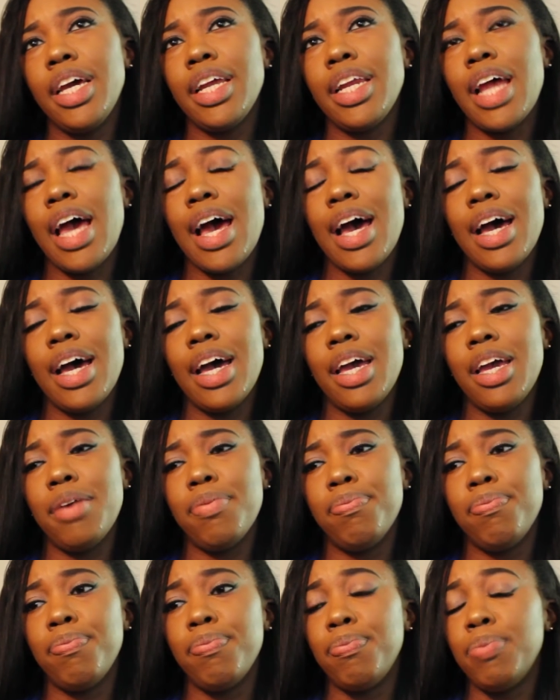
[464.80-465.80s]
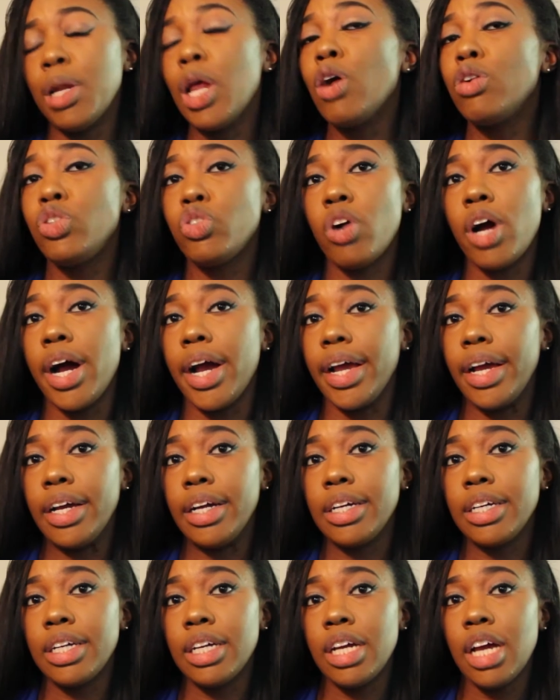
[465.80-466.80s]
I blow dry
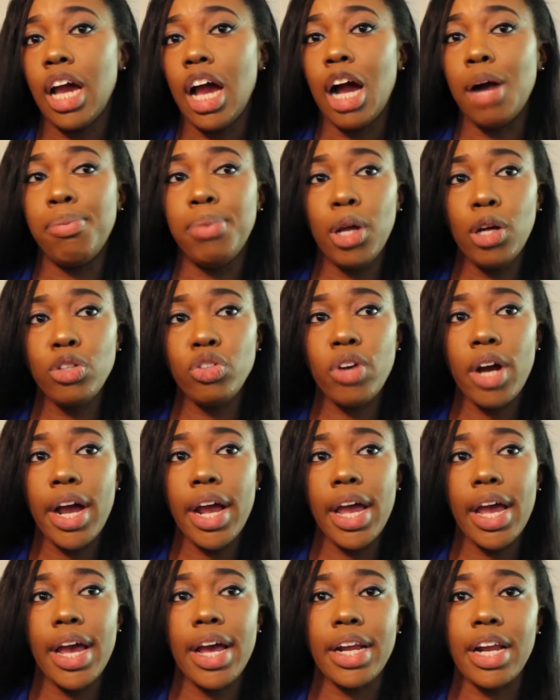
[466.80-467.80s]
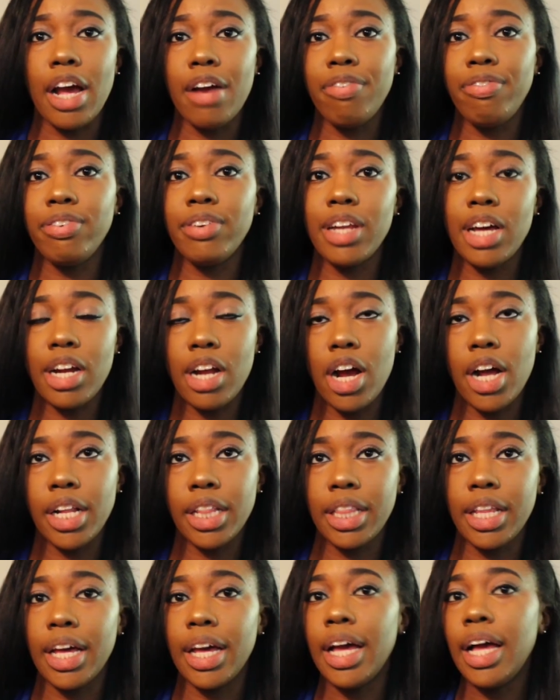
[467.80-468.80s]
it. I blow dry it and I flat
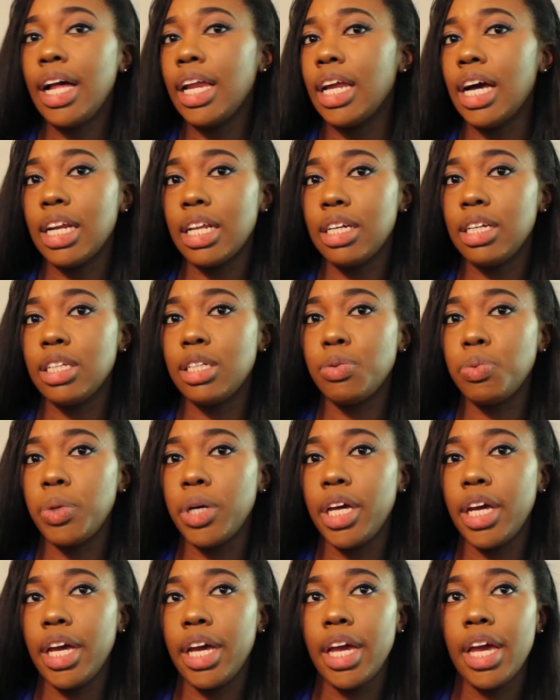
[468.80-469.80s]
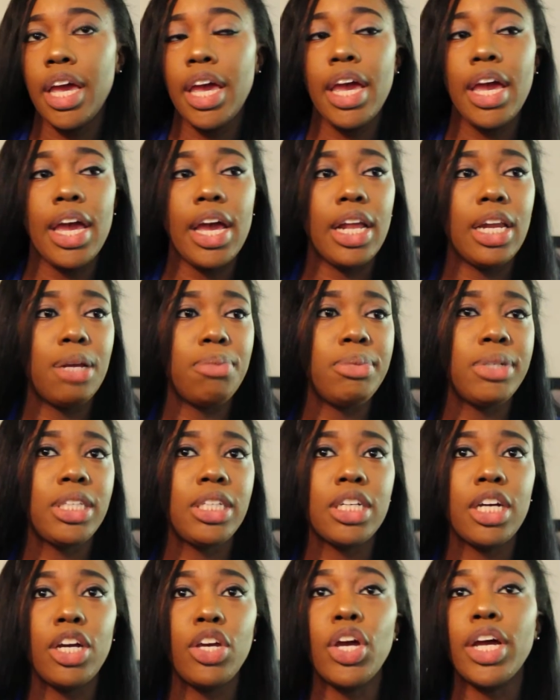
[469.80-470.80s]
iron the hell out of this wig. And let me
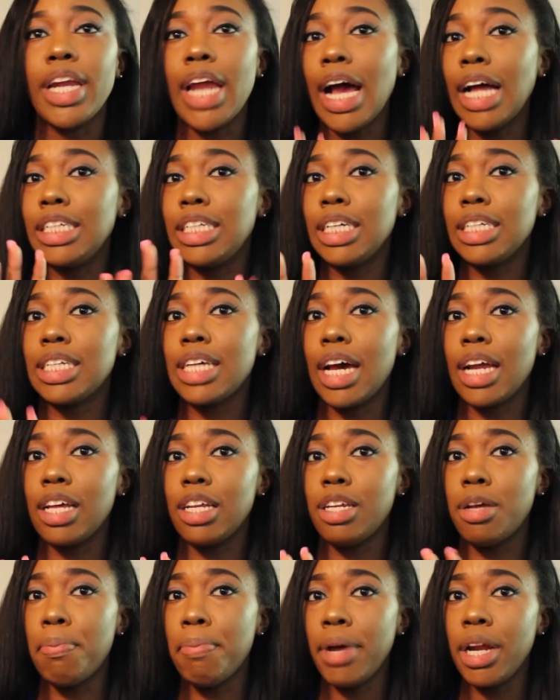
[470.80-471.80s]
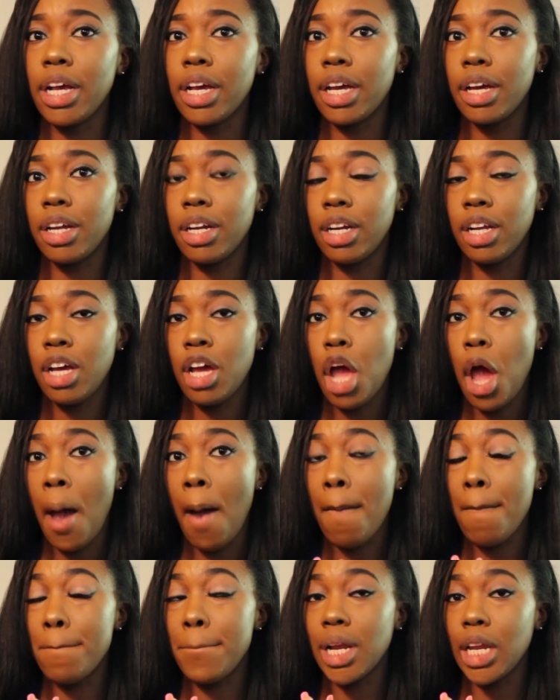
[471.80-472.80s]
tell you, and I just got a Dominican
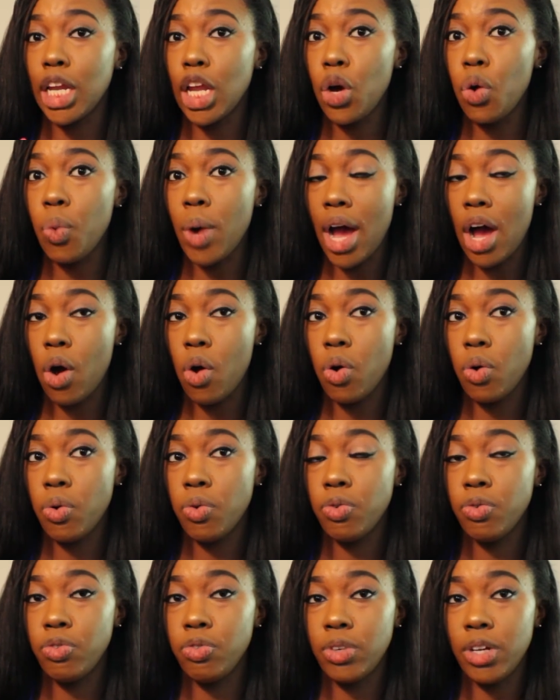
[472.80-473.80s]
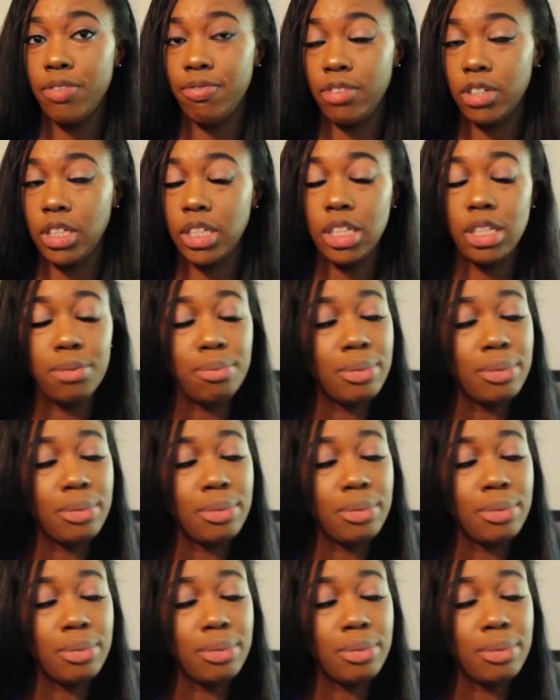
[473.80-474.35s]
blowout in Virginia